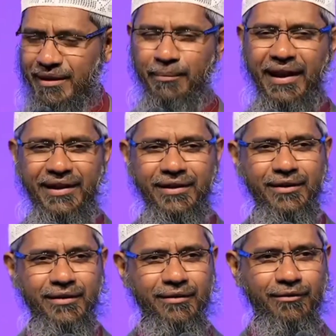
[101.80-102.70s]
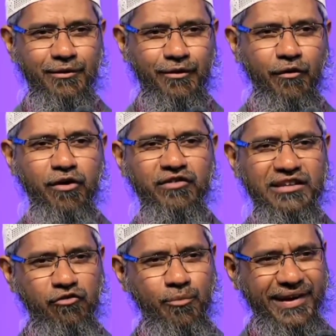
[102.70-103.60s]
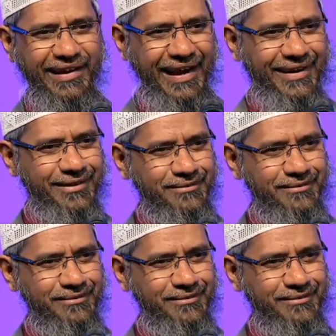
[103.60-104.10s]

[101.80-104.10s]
the men. What will the women get?